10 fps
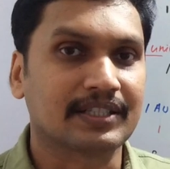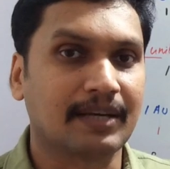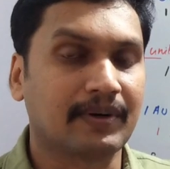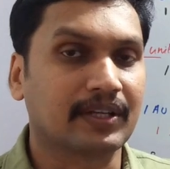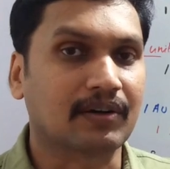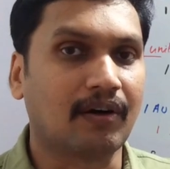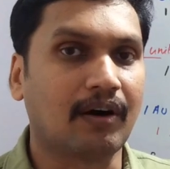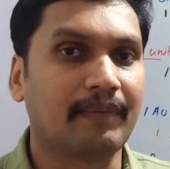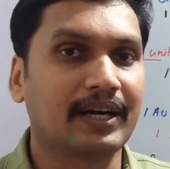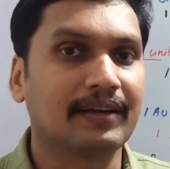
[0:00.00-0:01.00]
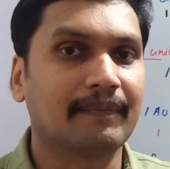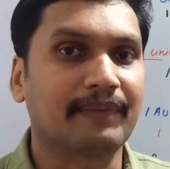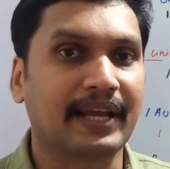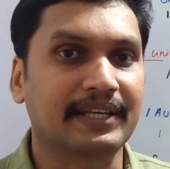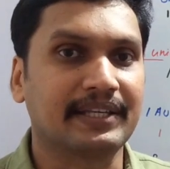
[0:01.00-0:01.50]
some of the
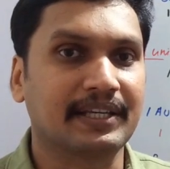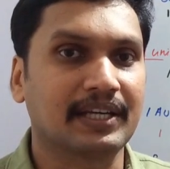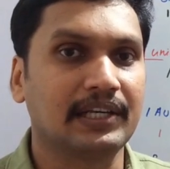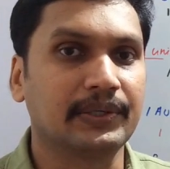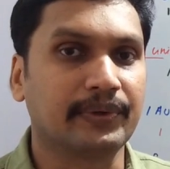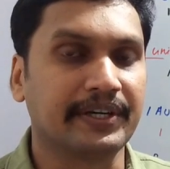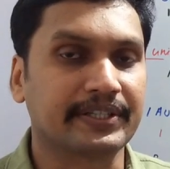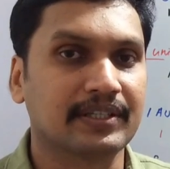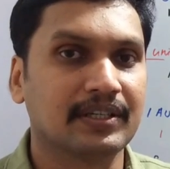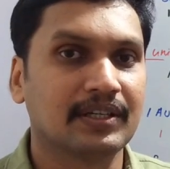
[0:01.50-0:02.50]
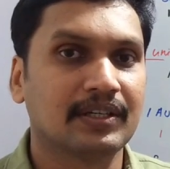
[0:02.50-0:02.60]
common practical units